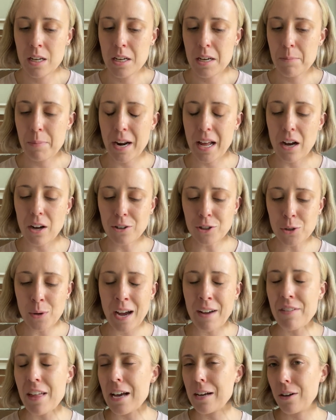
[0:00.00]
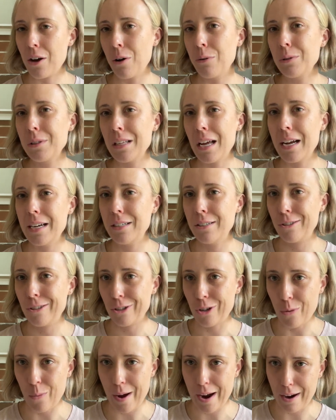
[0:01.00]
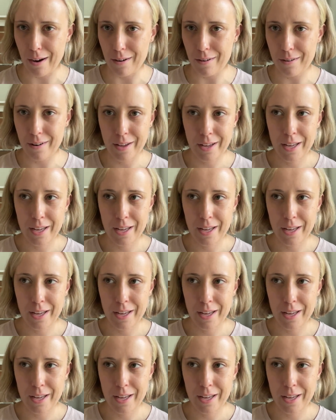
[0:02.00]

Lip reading: But I also have that cosine squared.